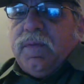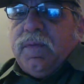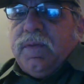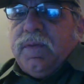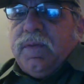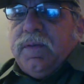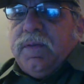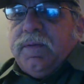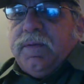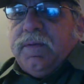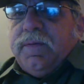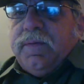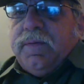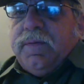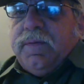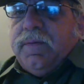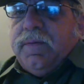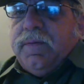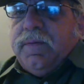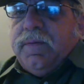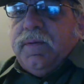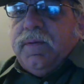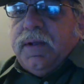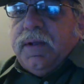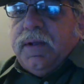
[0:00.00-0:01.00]
That thing did a
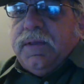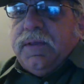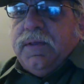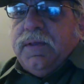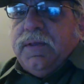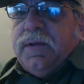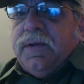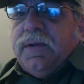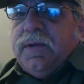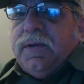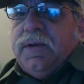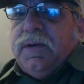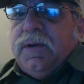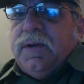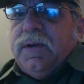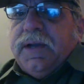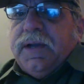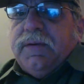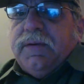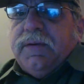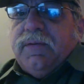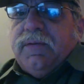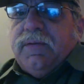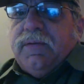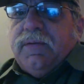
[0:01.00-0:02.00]
tight right-hand
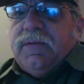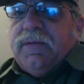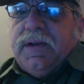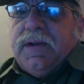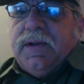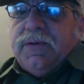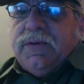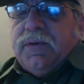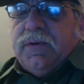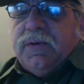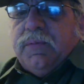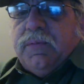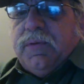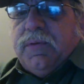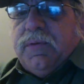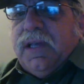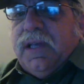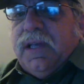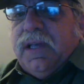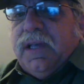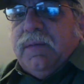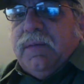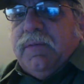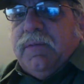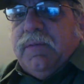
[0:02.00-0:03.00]
turn when it came off of
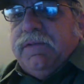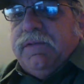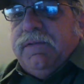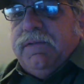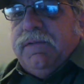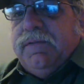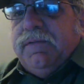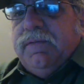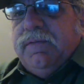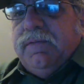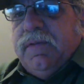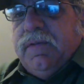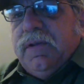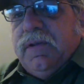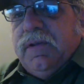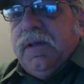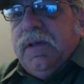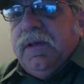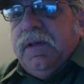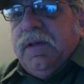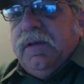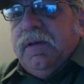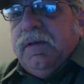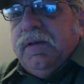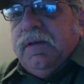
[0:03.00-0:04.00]
Africa
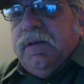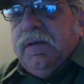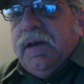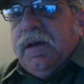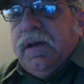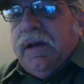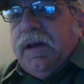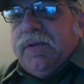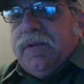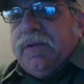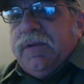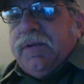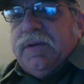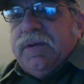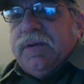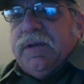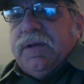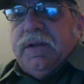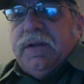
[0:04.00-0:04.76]
and headed that way.